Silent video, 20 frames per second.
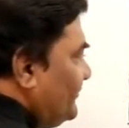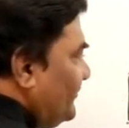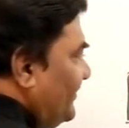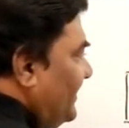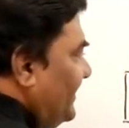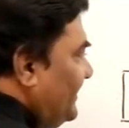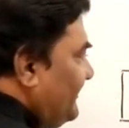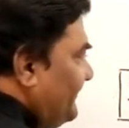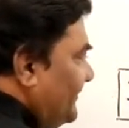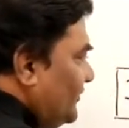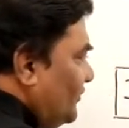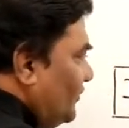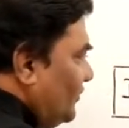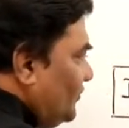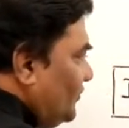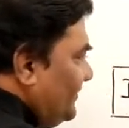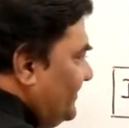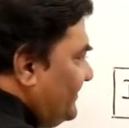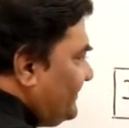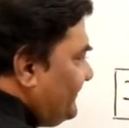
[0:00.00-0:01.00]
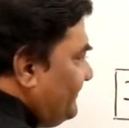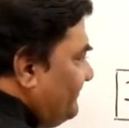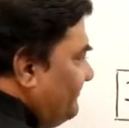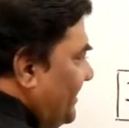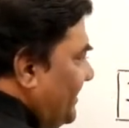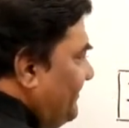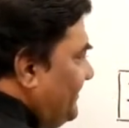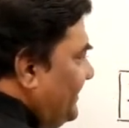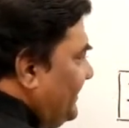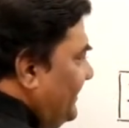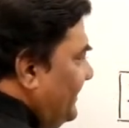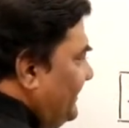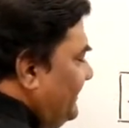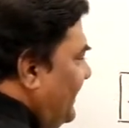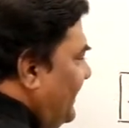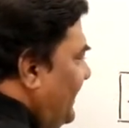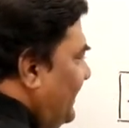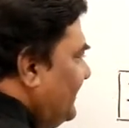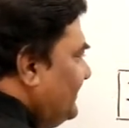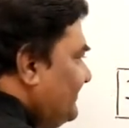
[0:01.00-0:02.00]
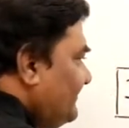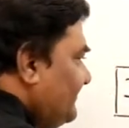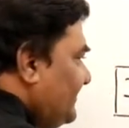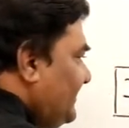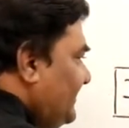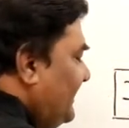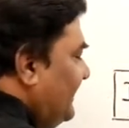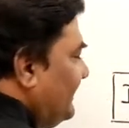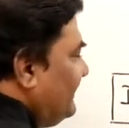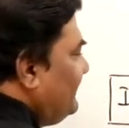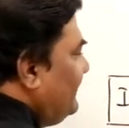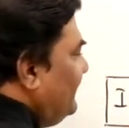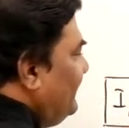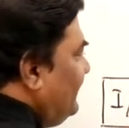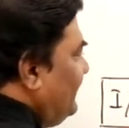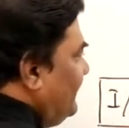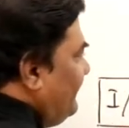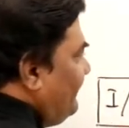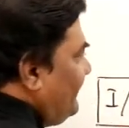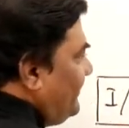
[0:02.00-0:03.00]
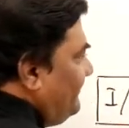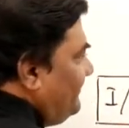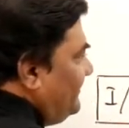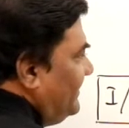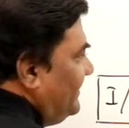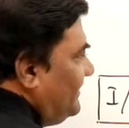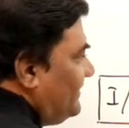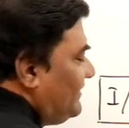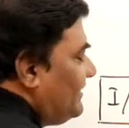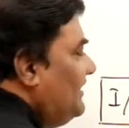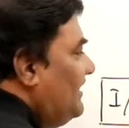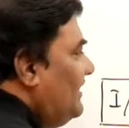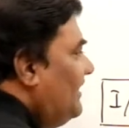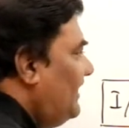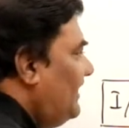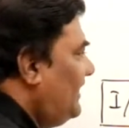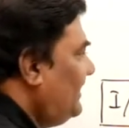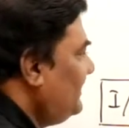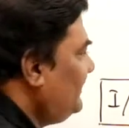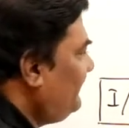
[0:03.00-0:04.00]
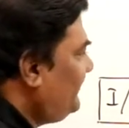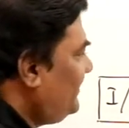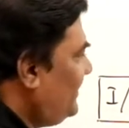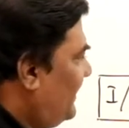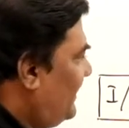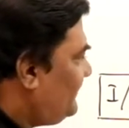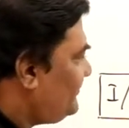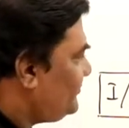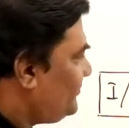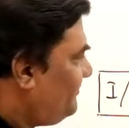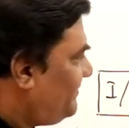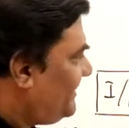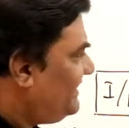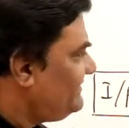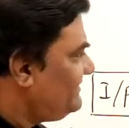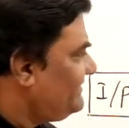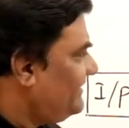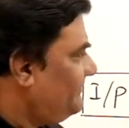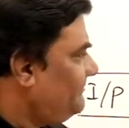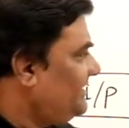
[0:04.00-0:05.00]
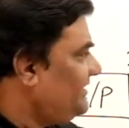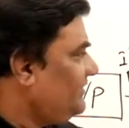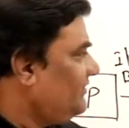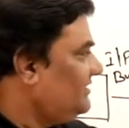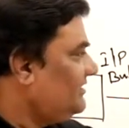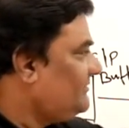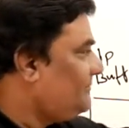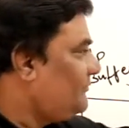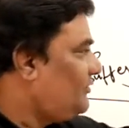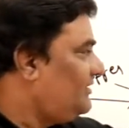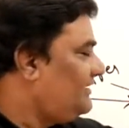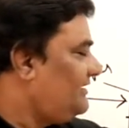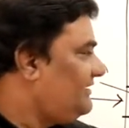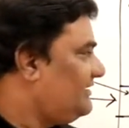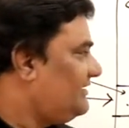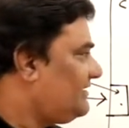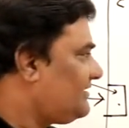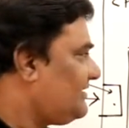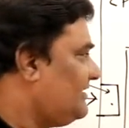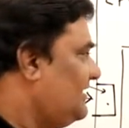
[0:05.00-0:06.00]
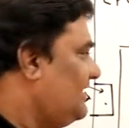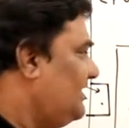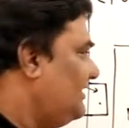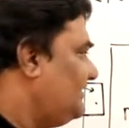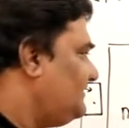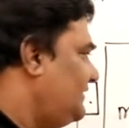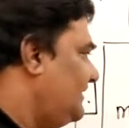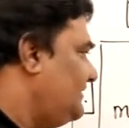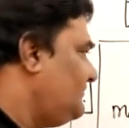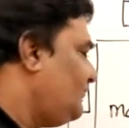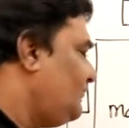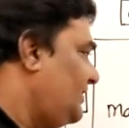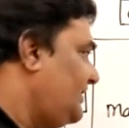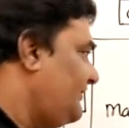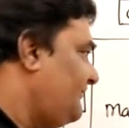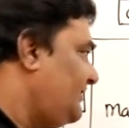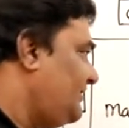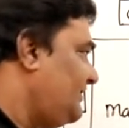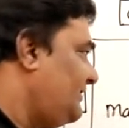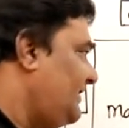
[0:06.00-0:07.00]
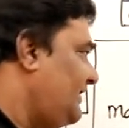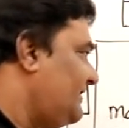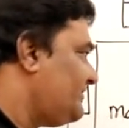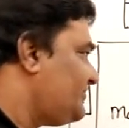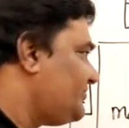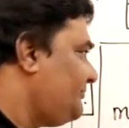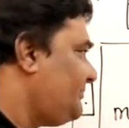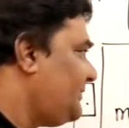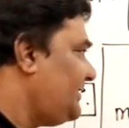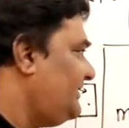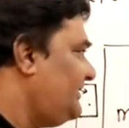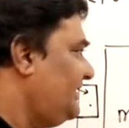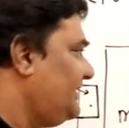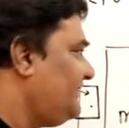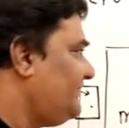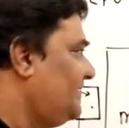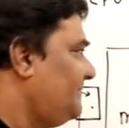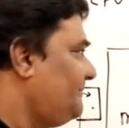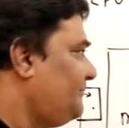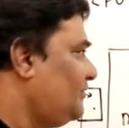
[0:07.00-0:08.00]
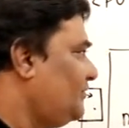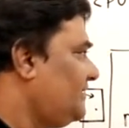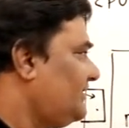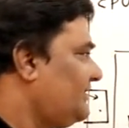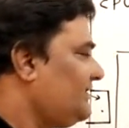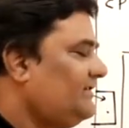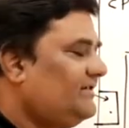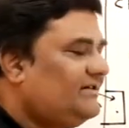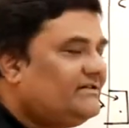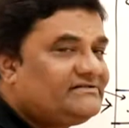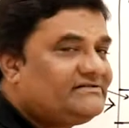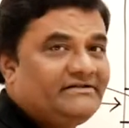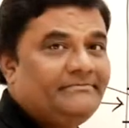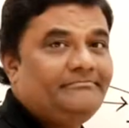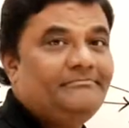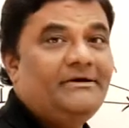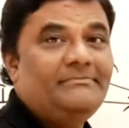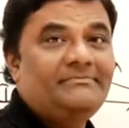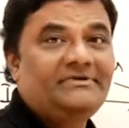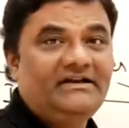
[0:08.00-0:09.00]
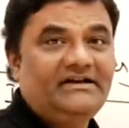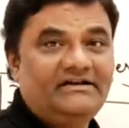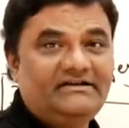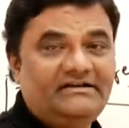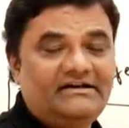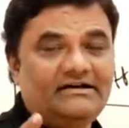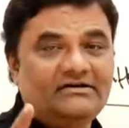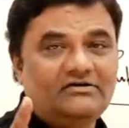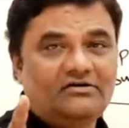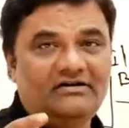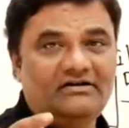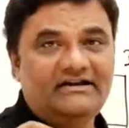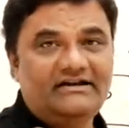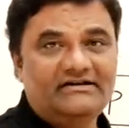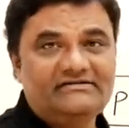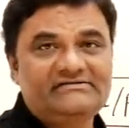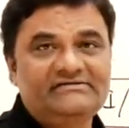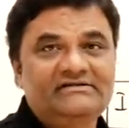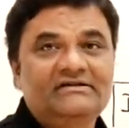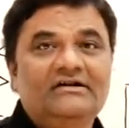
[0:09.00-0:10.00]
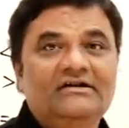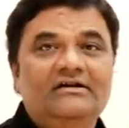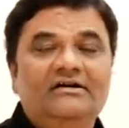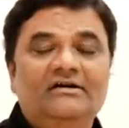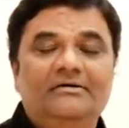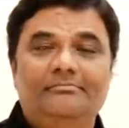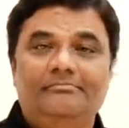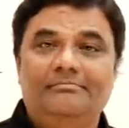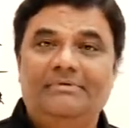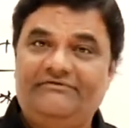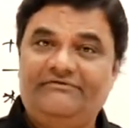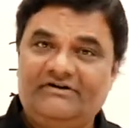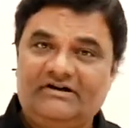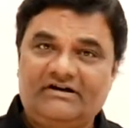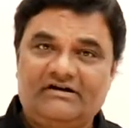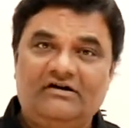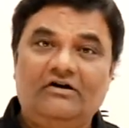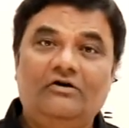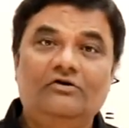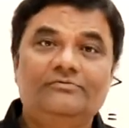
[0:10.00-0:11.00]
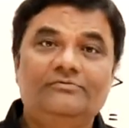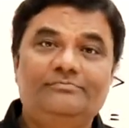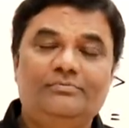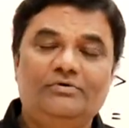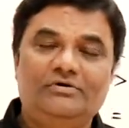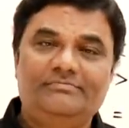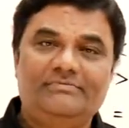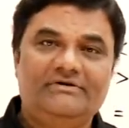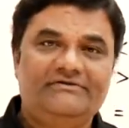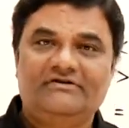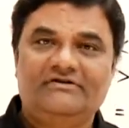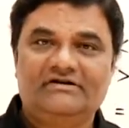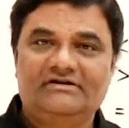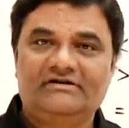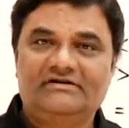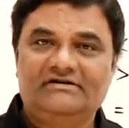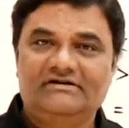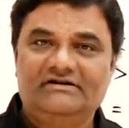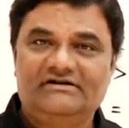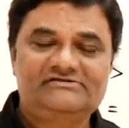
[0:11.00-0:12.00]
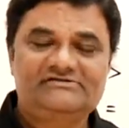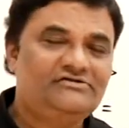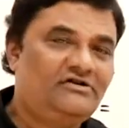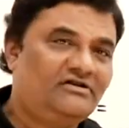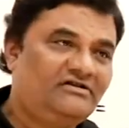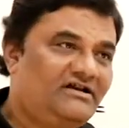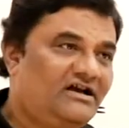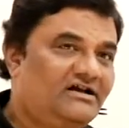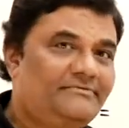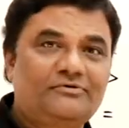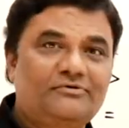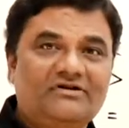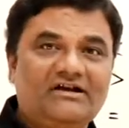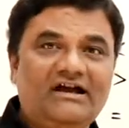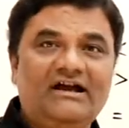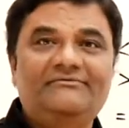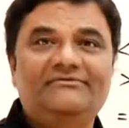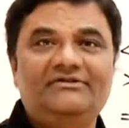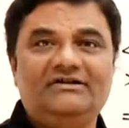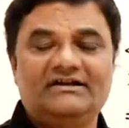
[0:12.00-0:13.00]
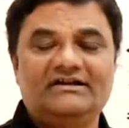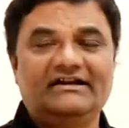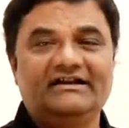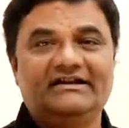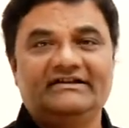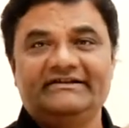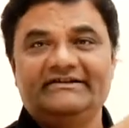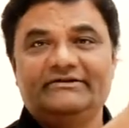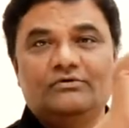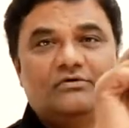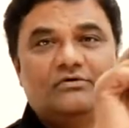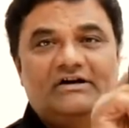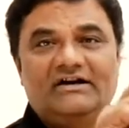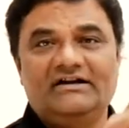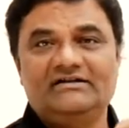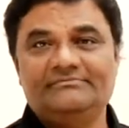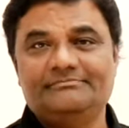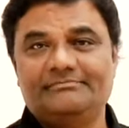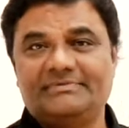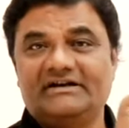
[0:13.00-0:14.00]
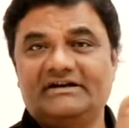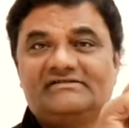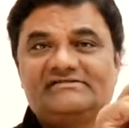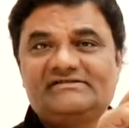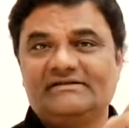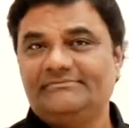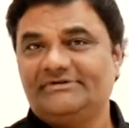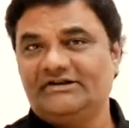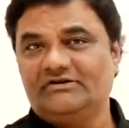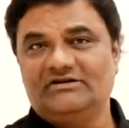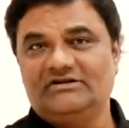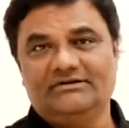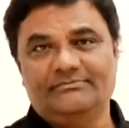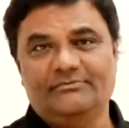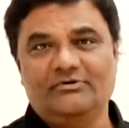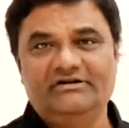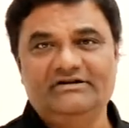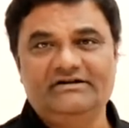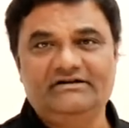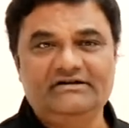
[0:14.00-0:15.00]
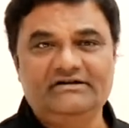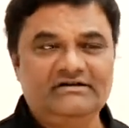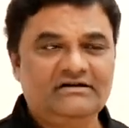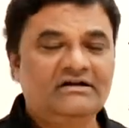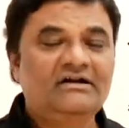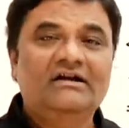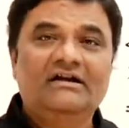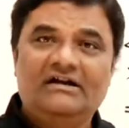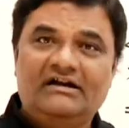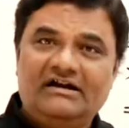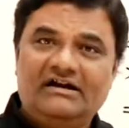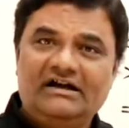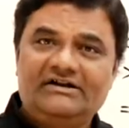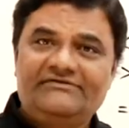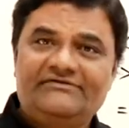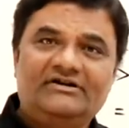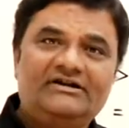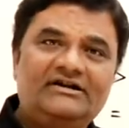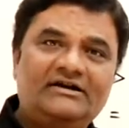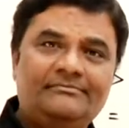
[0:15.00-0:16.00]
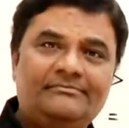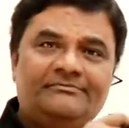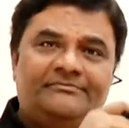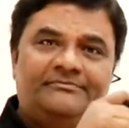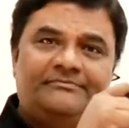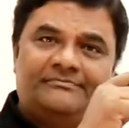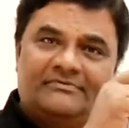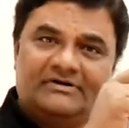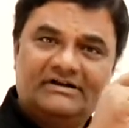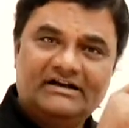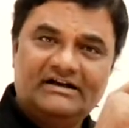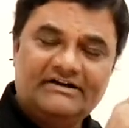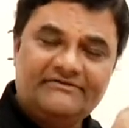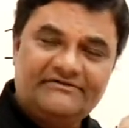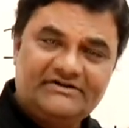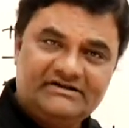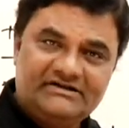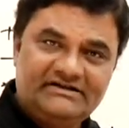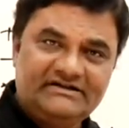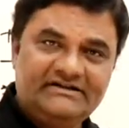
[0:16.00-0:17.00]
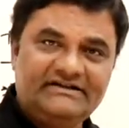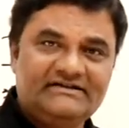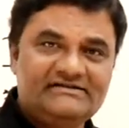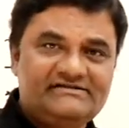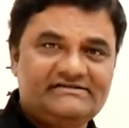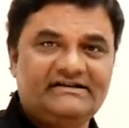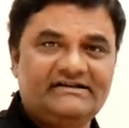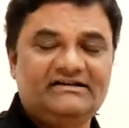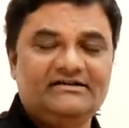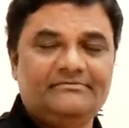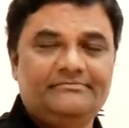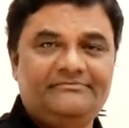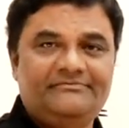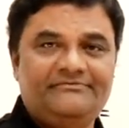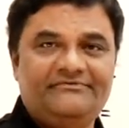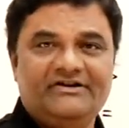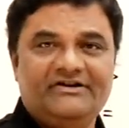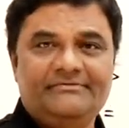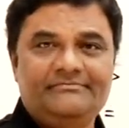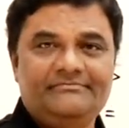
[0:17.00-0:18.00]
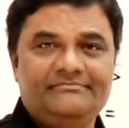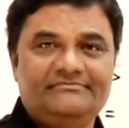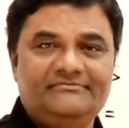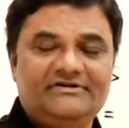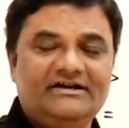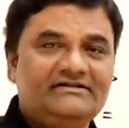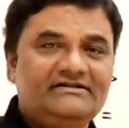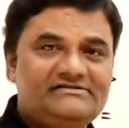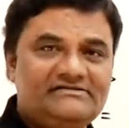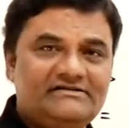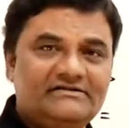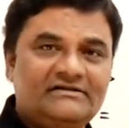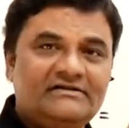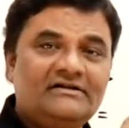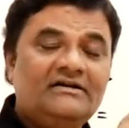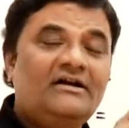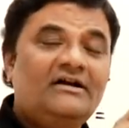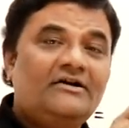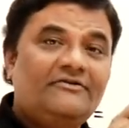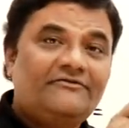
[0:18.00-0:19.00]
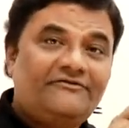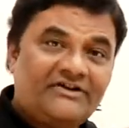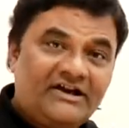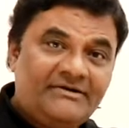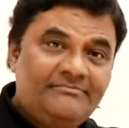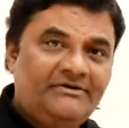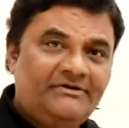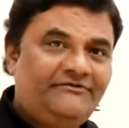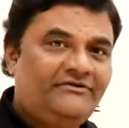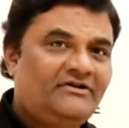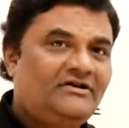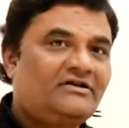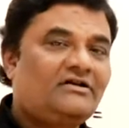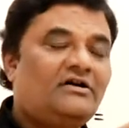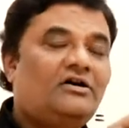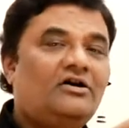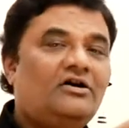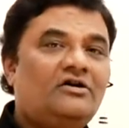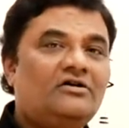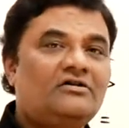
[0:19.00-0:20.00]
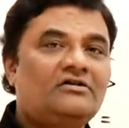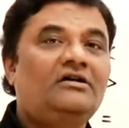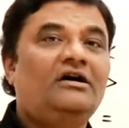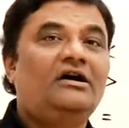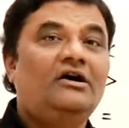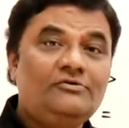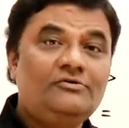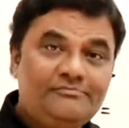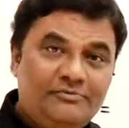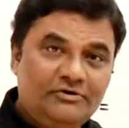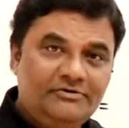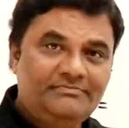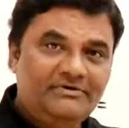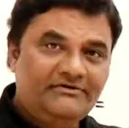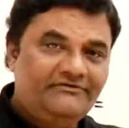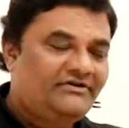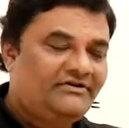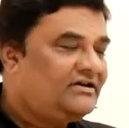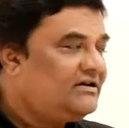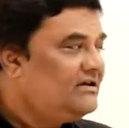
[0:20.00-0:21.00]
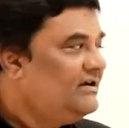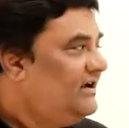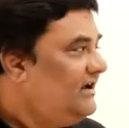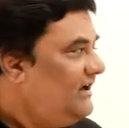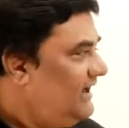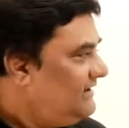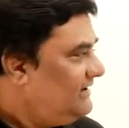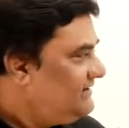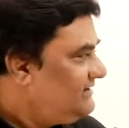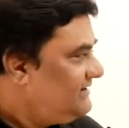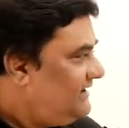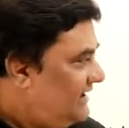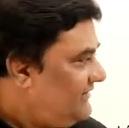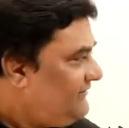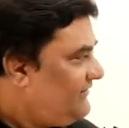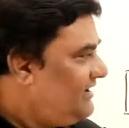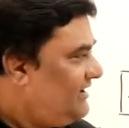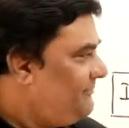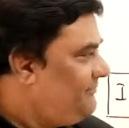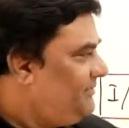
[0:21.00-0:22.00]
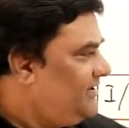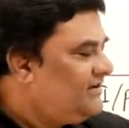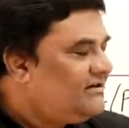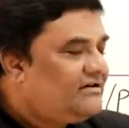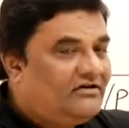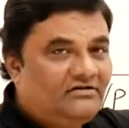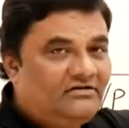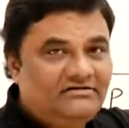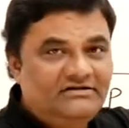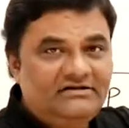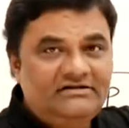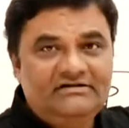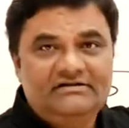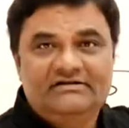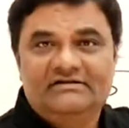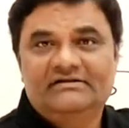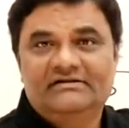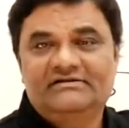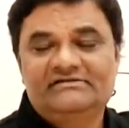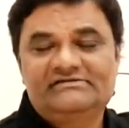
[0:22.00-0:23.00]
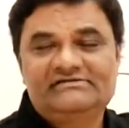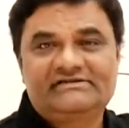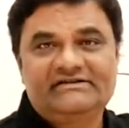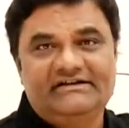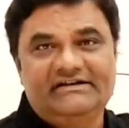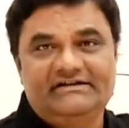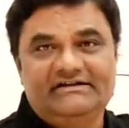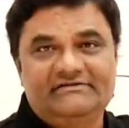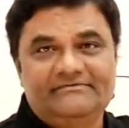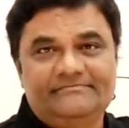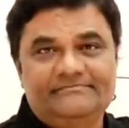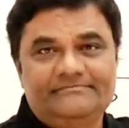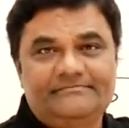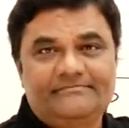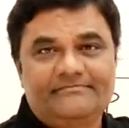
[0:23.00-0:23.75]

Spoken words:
so it will go to this memory area and get the data from there. And if it has to print something on the monitor, then whatever it has to print, it will put it in its memory area called as buffer, output buffer. It's not that program will directly go and print something on the monitor. It will dump everything inside the frame, that is the frame buffer or output buffer, and that will appear on the screen.